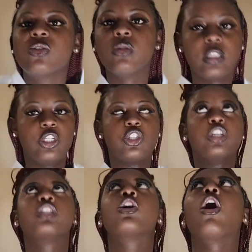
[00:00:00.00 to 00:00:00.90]
took this
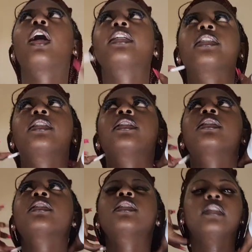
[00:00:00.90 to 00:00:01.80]
jersey on
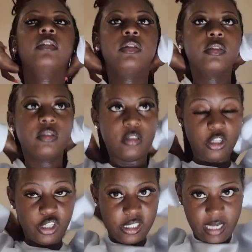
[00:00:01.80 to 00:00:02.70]

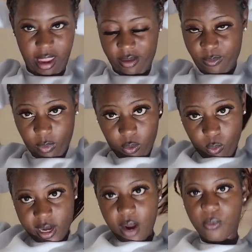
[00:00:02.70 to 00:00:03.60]
Thursday
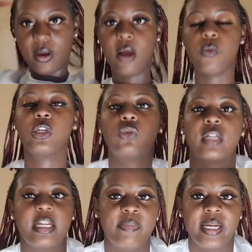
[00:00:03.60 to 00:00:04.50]
when I went to
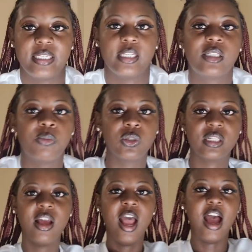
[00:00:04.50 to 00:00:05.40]
write my chest.
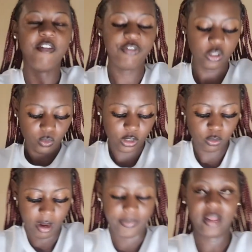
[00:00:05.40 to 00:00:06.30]
I first went to
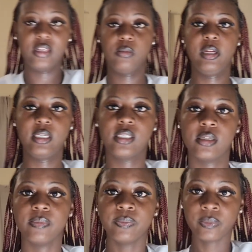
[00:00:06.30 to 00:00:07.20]
my brother's place
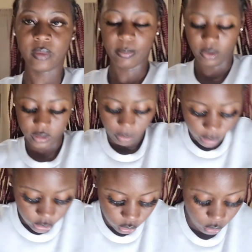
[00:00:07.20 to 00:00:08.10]
because I
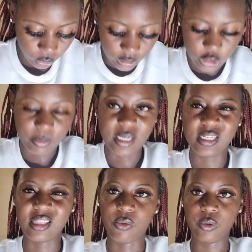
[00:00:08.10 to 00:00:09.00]
wanted to go to the gym and
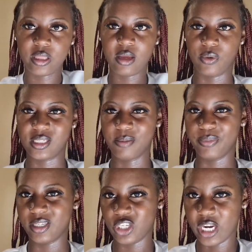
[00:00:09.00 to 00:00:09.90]
the weather was a
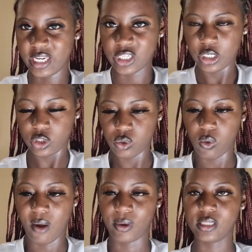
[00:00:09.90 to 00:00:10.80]
bit changing. So
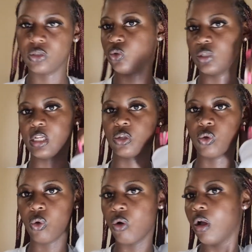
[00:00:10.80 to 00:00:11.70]
I wanted to
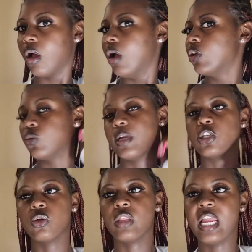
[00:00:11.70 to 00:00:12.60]
secure, to make
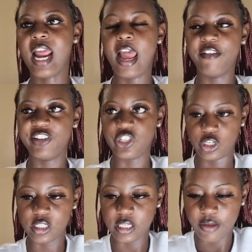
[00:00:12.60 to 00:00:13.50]
sure that I have a
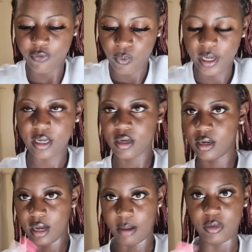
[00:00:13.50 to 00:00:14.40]
jersey there for when
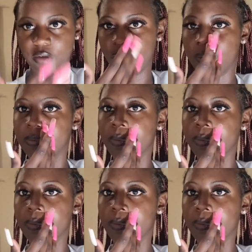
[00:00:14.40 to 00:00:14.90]
I'm leaving.